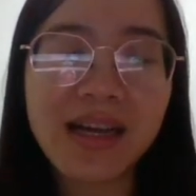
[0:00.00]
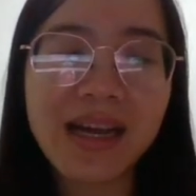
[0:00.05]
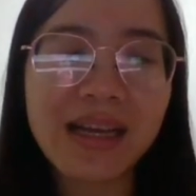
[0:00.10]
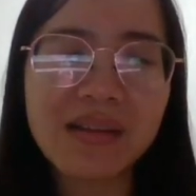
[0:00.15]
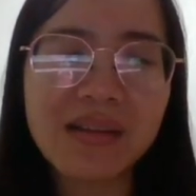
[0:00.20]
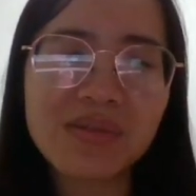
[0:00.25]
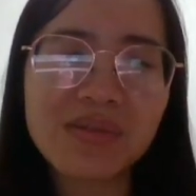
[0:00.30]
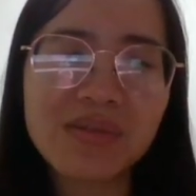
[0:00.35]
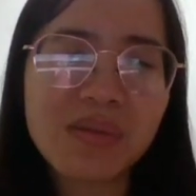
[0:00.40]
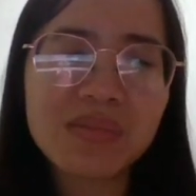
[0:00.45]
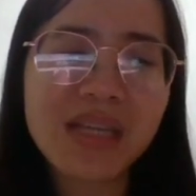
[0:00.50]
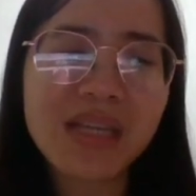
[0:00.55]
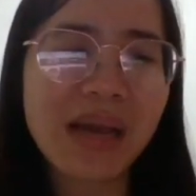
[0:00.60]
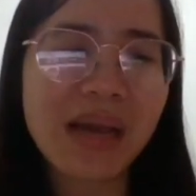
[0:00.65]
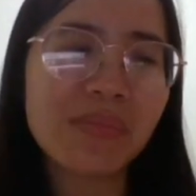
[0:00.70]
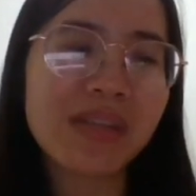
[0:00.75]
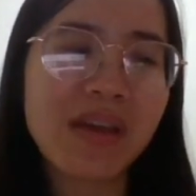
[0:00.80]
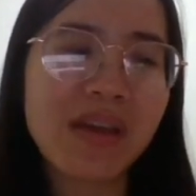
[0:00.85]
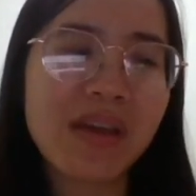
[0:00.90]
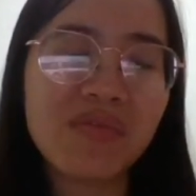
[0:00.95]
I
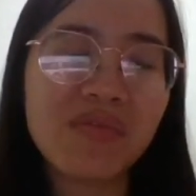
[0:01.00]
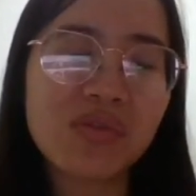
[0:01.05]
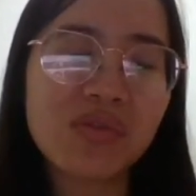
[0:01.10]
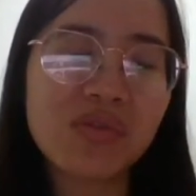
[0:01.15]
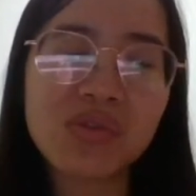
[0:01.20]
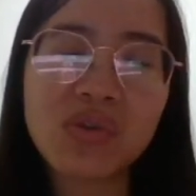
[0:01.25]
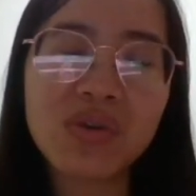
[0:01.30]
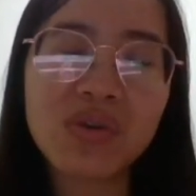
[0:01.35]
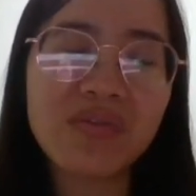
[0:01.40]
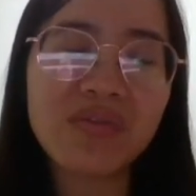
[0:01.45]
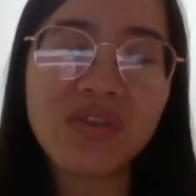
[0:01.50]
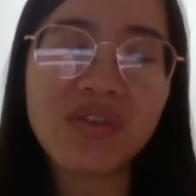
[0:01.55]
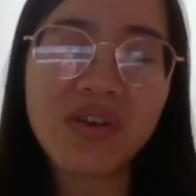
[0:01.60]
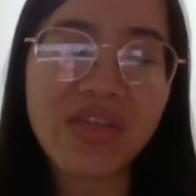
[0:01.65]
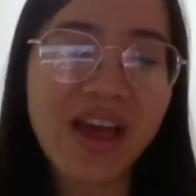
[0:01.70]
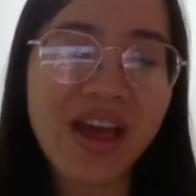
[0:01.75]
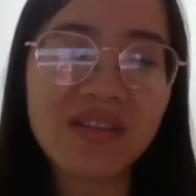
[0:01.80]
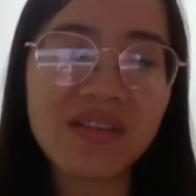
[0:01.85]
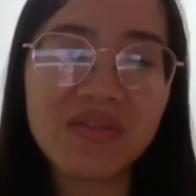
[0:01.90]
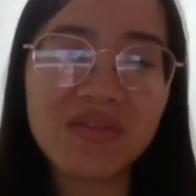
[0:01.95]
sometimes feel sorry for
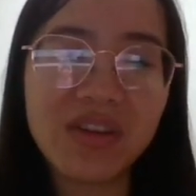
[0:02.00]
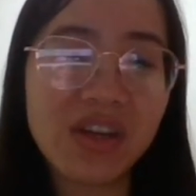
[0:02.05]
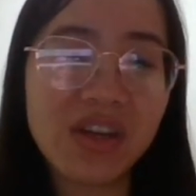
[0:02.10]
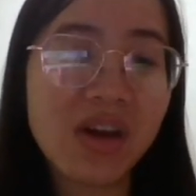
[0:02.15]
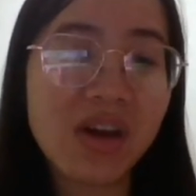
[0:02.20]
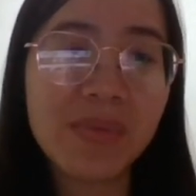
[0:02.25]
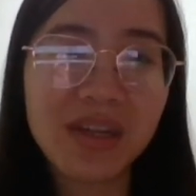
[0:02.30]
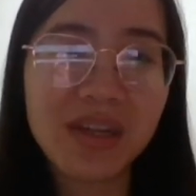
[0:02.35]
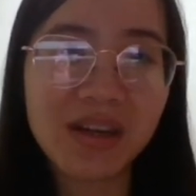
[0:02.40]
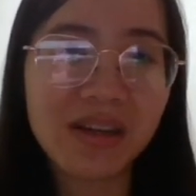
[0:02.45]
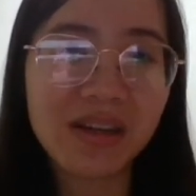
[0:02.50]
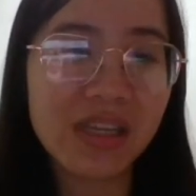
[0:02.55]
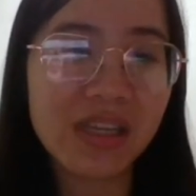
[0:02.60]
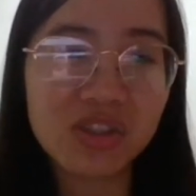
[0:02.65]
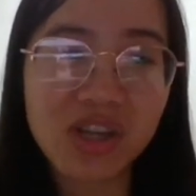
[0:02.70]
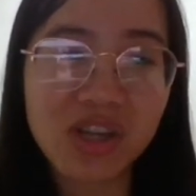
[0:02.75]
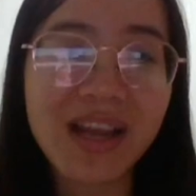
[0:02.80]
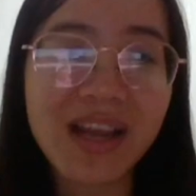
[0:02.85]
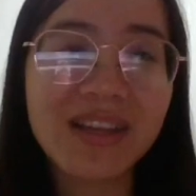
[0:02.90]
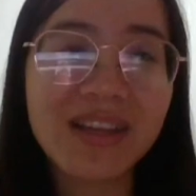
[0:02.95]
that phenomena in
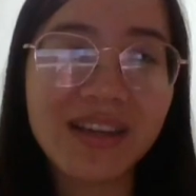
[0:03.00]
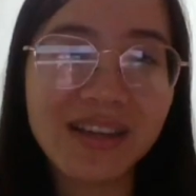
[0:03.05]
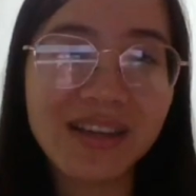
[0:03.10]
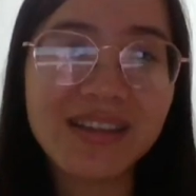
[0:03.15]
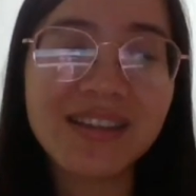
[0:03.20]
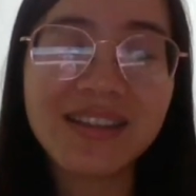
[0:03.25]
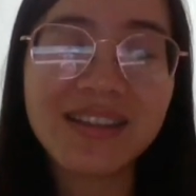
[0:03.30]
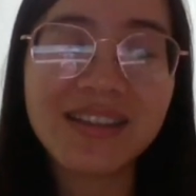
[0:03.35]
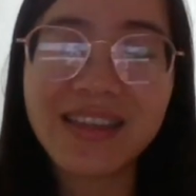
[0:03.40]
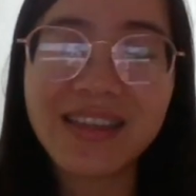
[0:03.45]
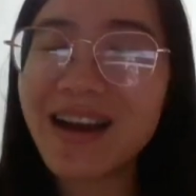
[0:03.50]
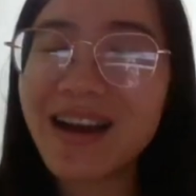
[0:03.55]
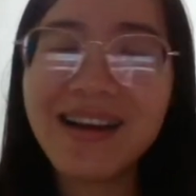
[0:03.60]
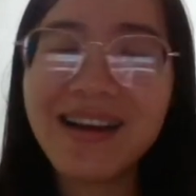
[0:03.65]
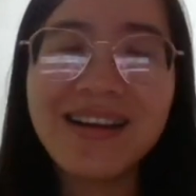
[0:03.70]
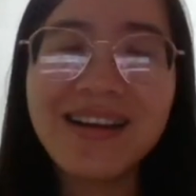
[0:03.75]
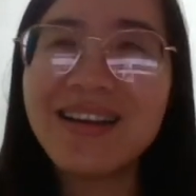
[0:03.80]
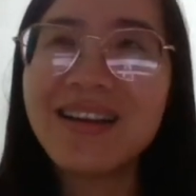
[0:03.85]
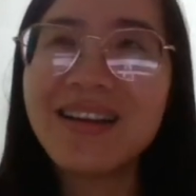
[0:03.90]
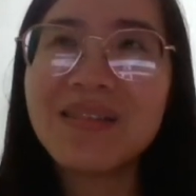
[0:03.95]
China. Yeah.
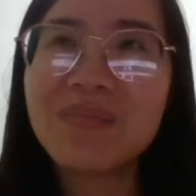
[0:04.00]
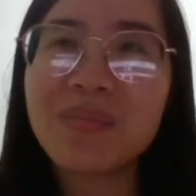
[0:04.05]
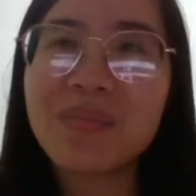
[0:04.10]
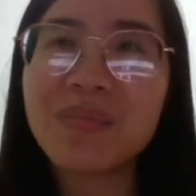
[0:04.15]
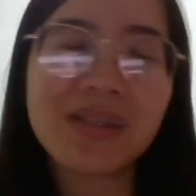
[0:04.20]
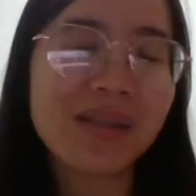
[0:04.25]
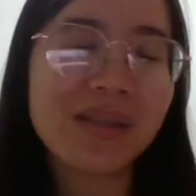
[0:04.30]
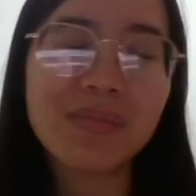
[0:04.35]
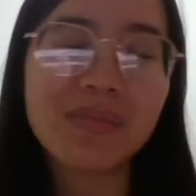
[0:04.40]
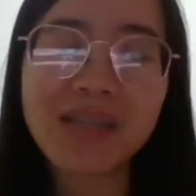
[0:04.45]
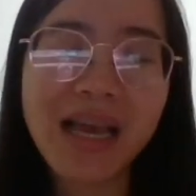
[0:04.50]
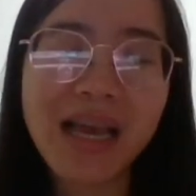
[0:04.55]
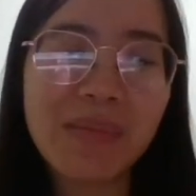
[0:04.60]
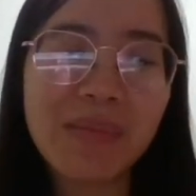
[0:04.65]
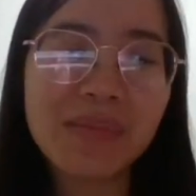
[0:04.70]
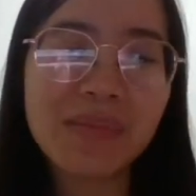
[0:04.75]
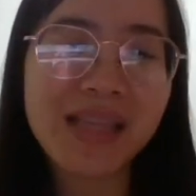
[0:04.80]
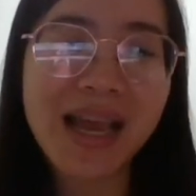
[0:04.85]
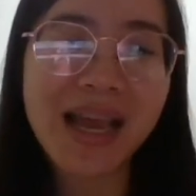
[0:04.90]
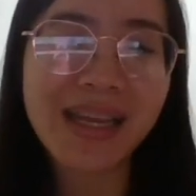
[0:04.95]
But
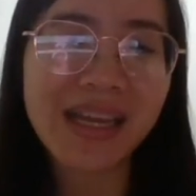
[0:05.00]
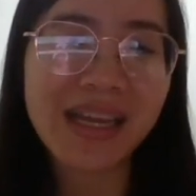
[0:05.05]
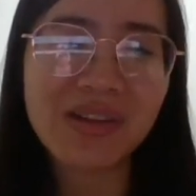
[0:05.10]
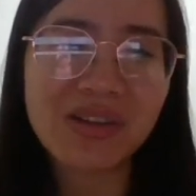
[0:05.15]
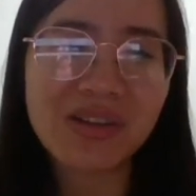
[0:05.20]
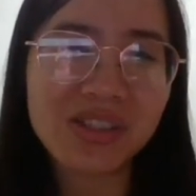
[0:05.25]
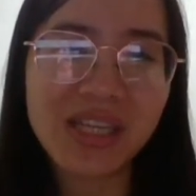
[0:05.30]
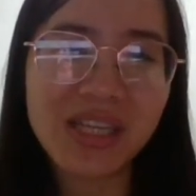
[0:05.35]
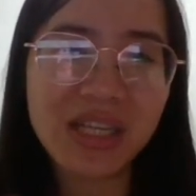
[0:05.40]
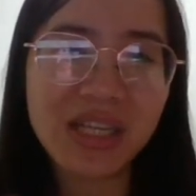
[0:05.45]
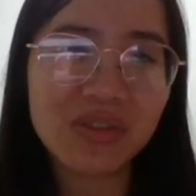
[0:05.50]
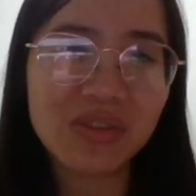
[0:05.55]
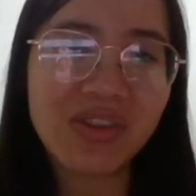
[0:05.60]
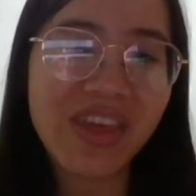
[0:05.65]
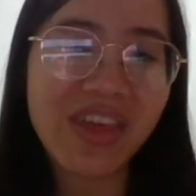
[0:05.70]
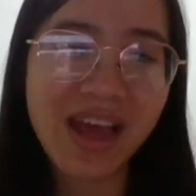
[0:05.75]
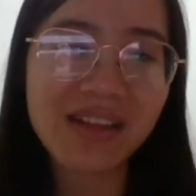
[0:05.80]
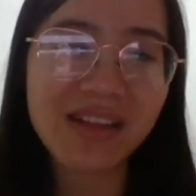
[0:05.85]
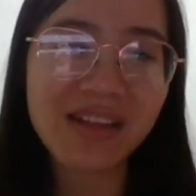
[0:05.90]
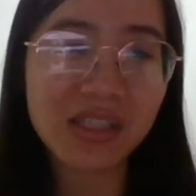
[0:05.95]
sometimes I cannot change
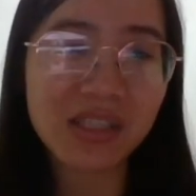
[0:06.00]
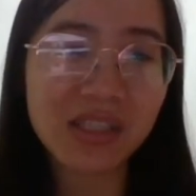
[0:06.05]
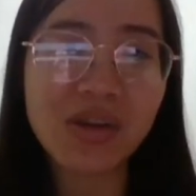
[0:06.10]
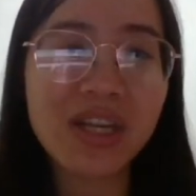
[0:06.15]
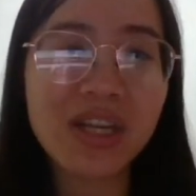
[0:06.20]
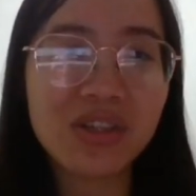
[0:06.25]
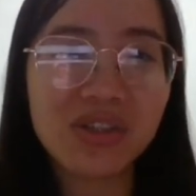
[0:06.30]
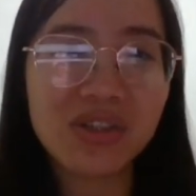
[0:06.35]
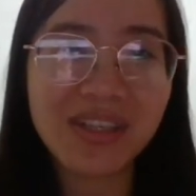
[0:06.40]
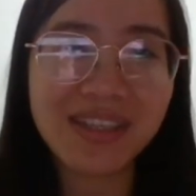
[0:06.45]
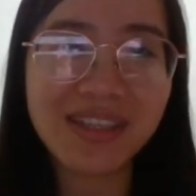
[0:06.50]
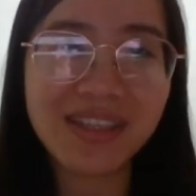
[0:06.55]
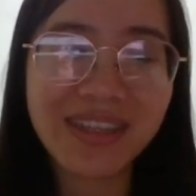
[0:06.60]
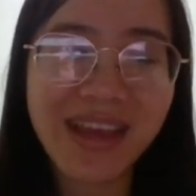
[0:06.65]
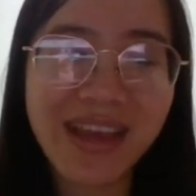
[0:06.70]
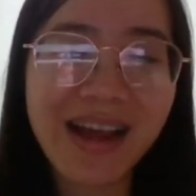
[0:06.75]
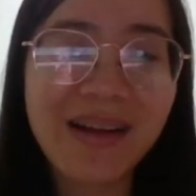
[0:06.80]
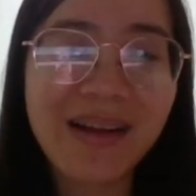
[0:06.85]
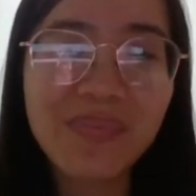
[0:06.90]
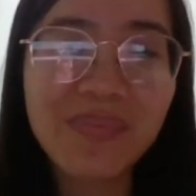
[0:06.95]
that situation.
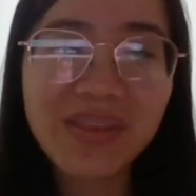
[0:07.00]
Yeah.